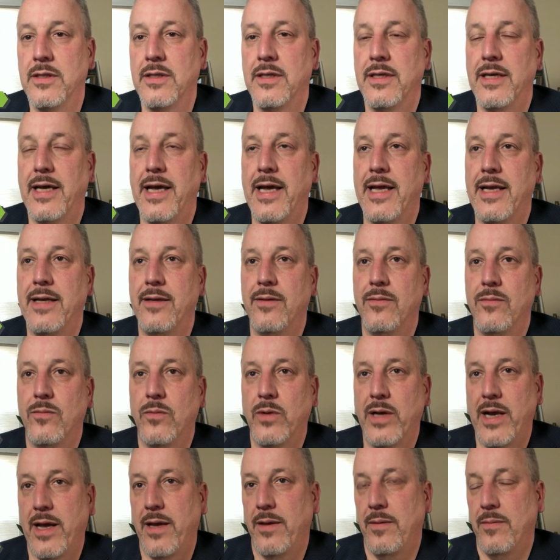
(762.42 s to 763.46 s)
And when
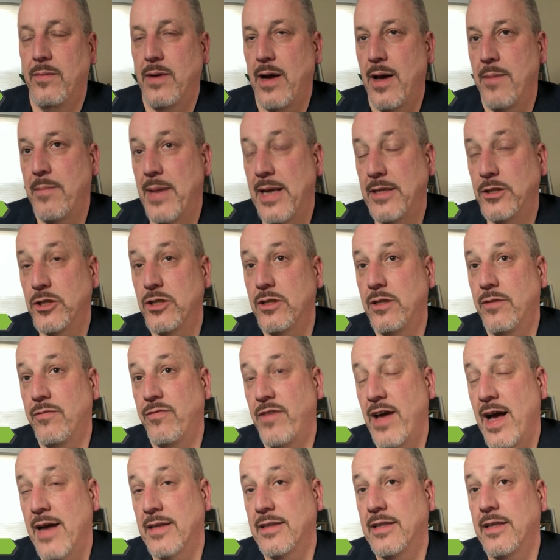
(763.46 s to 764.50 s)
I mentioned the
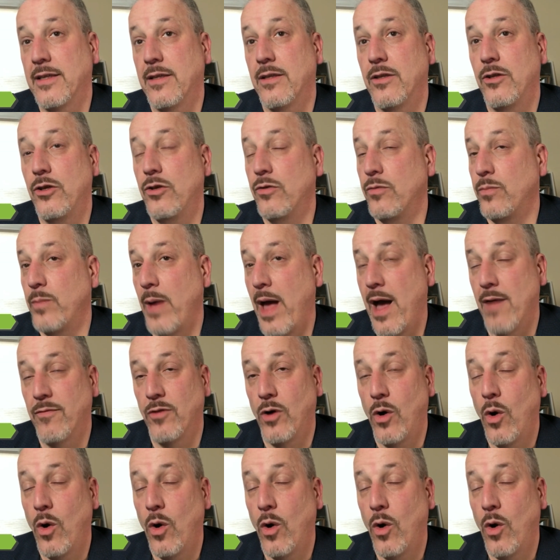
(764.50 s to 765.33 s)
fact that you have a